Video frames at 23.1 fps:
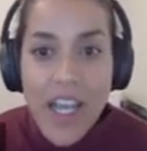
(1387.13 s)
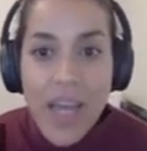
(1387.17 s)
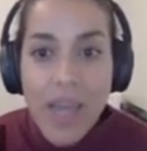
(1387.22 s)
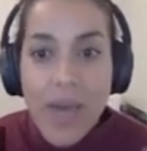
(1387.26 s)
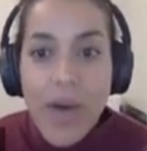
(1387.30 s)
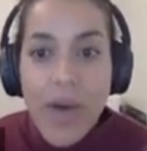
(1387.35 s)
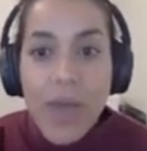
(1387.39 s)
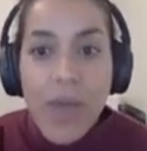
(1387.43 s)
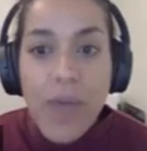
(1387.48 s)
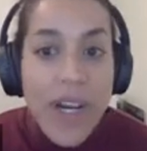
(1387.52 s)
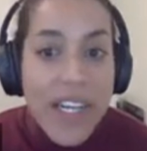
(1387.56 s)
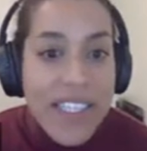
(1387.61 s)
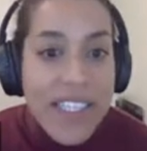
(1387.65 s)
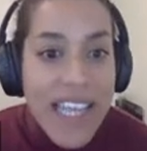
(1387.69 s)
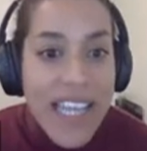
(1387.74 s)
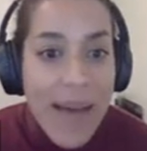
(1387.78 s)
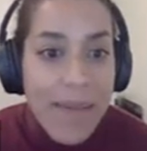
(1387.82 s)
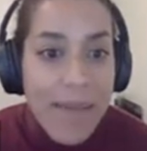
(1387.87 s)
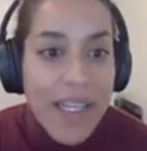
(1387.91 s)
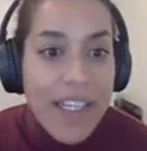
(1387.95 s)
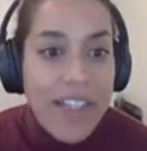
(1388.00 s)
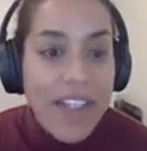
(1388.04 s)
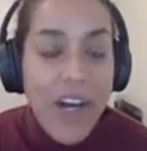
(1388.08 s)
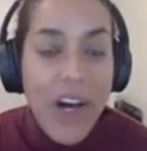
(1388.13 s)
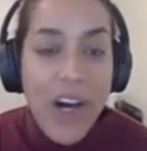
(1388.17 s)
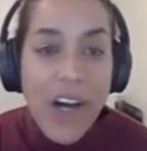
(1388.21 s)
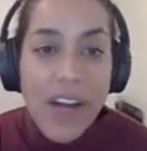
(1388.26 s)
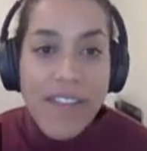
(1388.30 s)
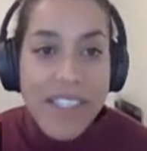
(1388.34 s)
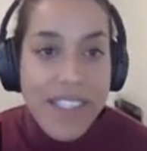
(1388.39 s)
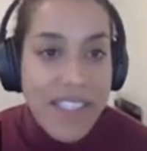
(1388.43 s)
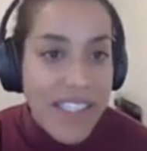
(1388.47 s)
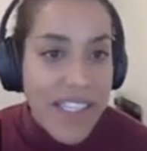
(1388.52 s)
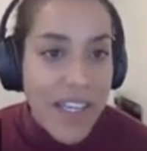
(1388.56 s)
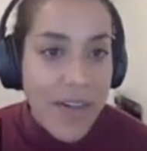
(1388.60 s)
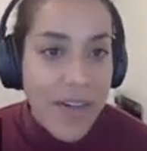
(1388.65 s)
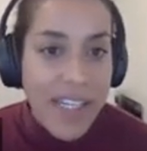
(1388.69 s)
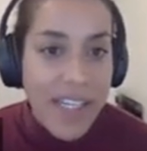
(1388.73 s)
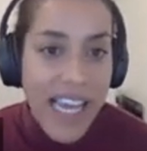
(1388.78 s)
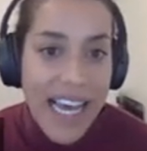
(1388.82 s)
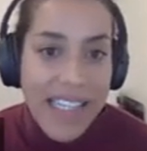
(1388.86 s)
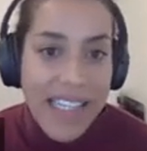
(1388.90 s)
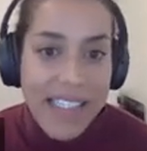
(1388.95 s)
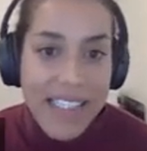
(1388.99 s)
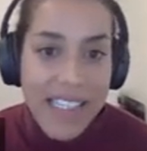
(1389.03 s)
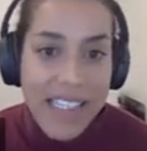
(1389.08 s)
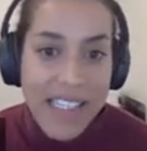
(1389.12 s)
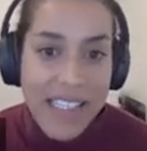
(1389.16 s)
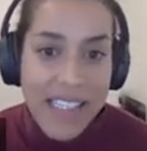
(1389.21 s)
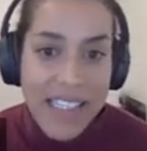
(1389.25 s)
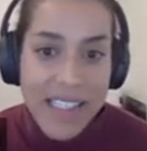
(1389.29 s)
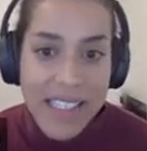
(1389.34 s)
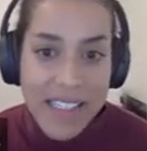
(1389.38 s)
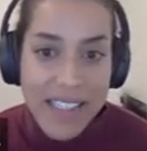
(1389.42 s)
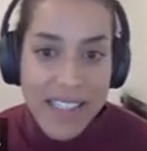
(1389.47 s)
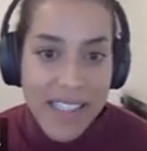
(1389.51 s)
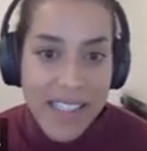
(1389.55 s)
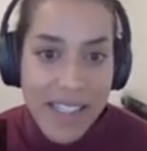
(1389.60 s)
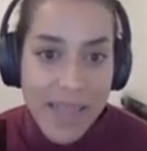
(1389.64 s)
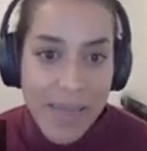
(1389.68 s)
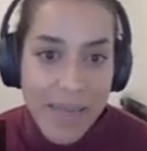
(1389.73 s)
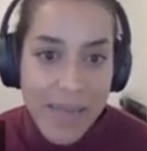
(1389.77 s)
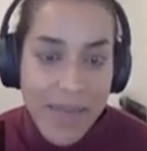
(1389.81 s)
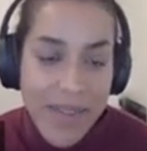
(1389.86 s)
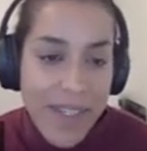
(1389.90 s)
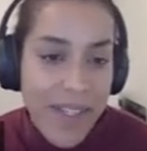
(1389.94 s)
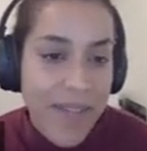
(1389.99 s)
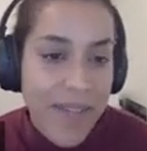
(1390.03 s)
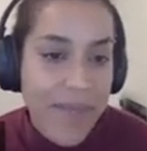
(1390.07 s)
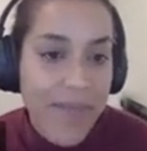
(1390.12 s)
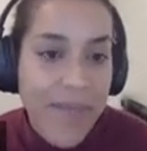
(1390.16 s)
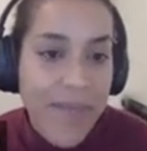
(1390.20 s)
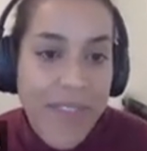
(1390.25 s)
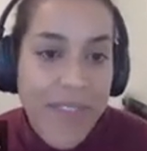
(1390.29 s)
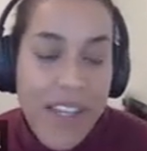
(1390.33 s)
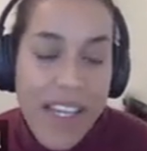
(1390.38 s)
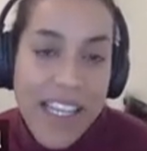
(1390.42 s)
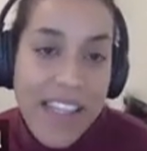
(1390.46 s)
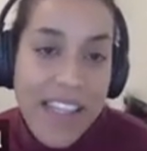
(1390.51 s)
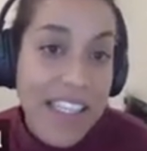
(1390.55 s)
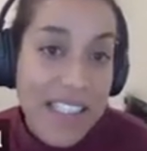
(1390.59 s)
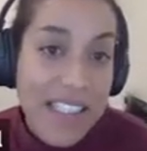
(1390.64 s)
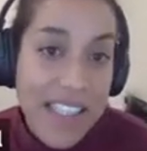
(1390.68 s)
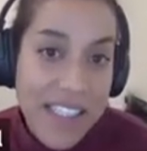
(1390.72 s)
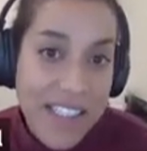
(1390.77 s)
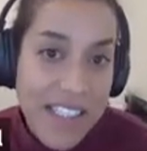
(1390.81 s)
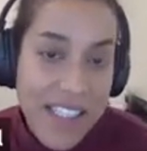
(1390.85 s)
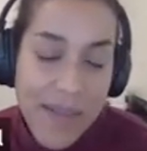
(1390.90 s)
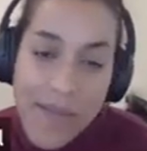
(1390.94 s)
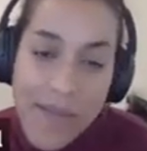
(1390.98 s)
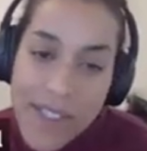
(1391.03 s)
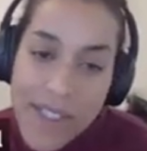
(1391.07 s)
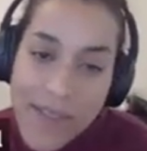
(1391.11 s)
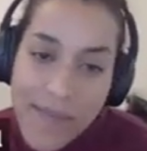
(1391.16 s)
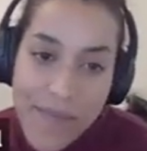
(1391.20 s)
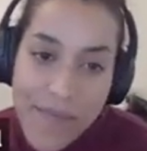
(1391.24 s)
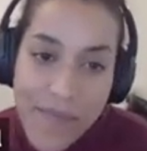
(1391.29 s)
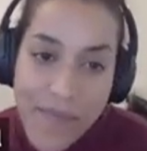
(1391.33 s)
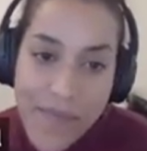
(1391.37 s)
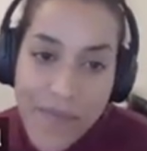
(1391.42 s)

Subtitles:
but what is happening to all the CO gas in the system, in these systems?